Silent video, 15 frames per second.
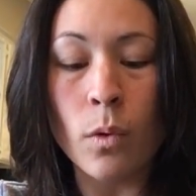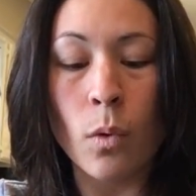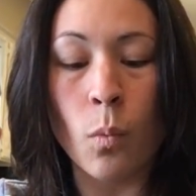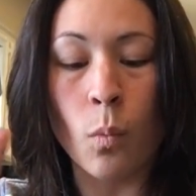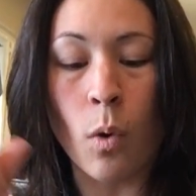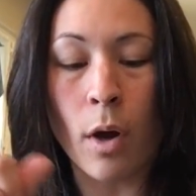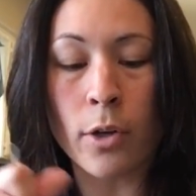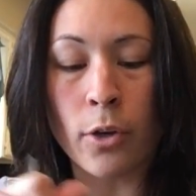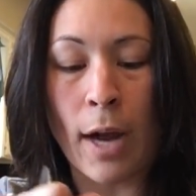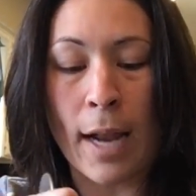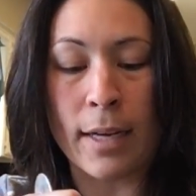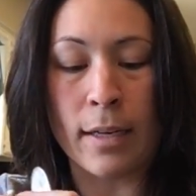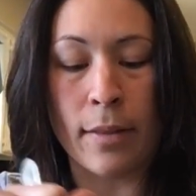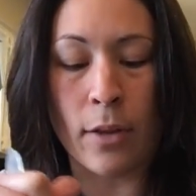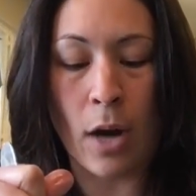water
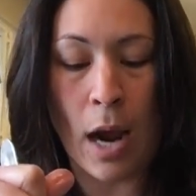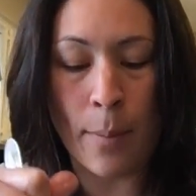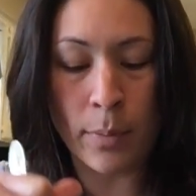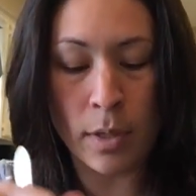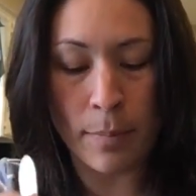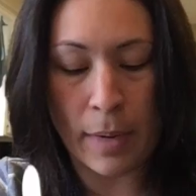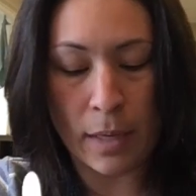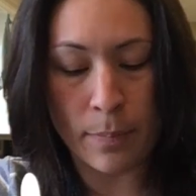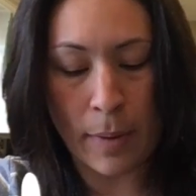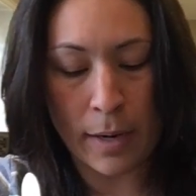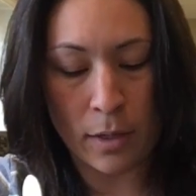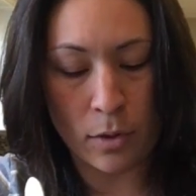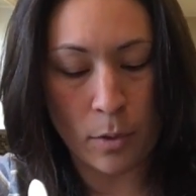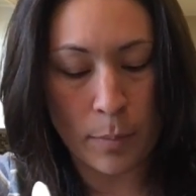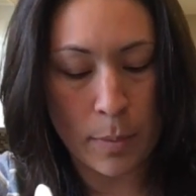added in there. I'm going to make mine
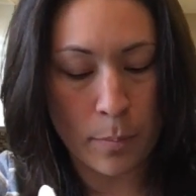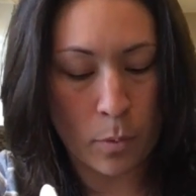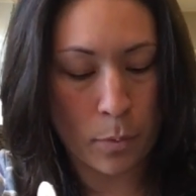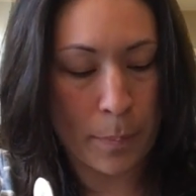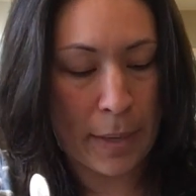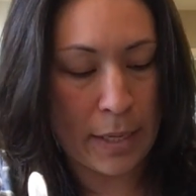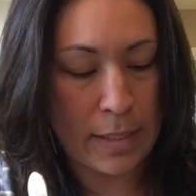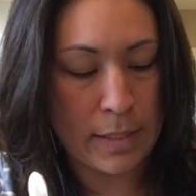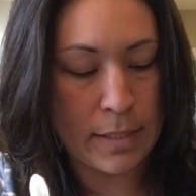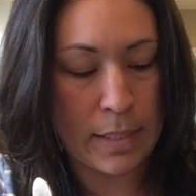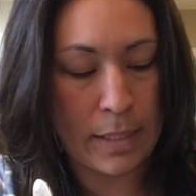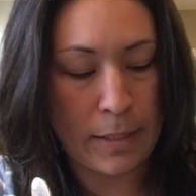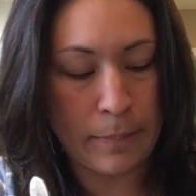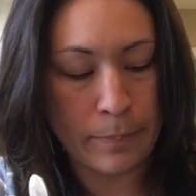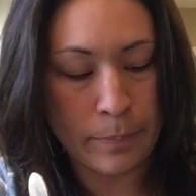a little bit more
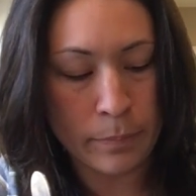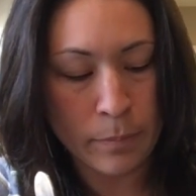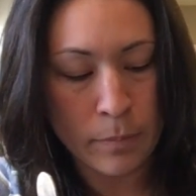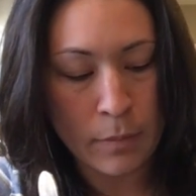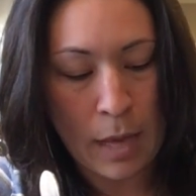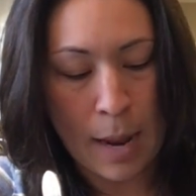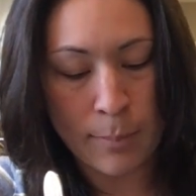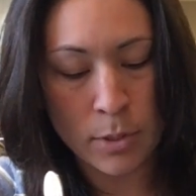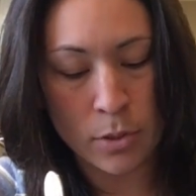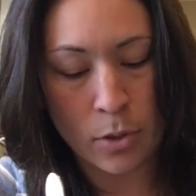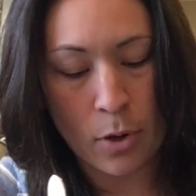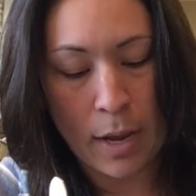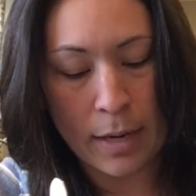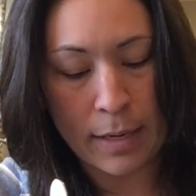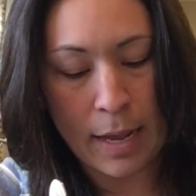pasty. I'm just going
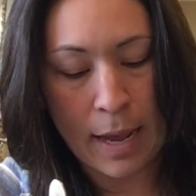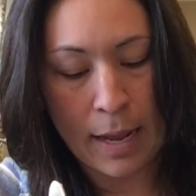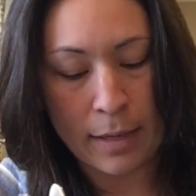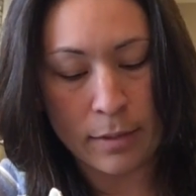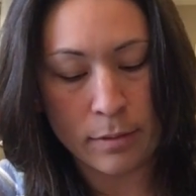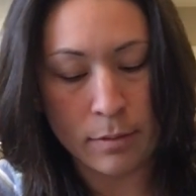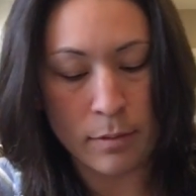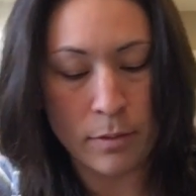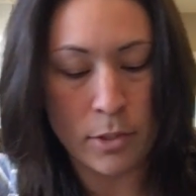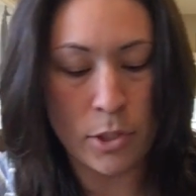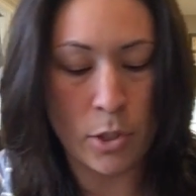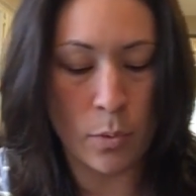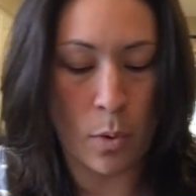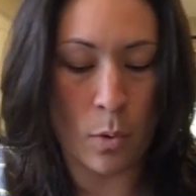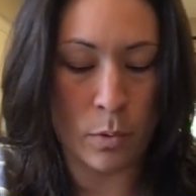to go ahead and add
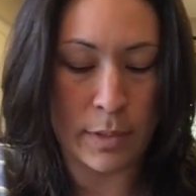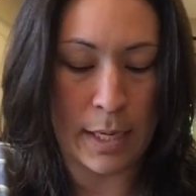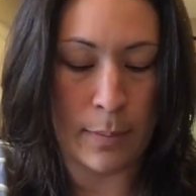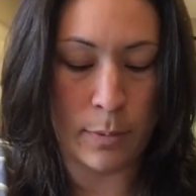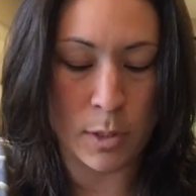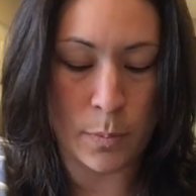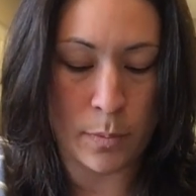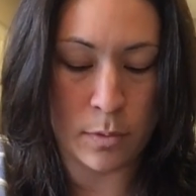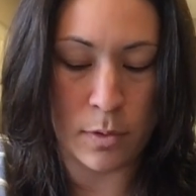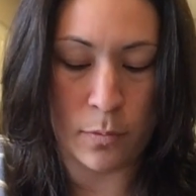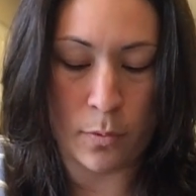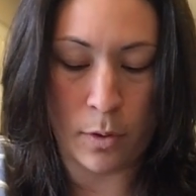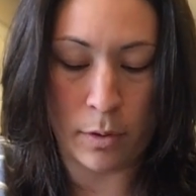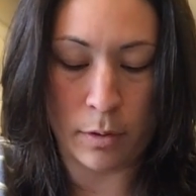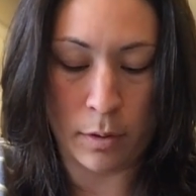2 whole tablespoons of
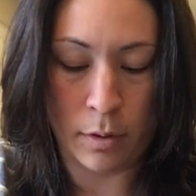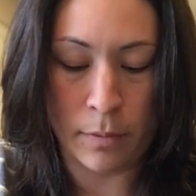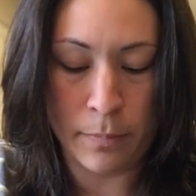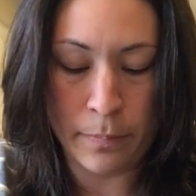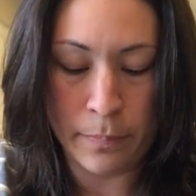water,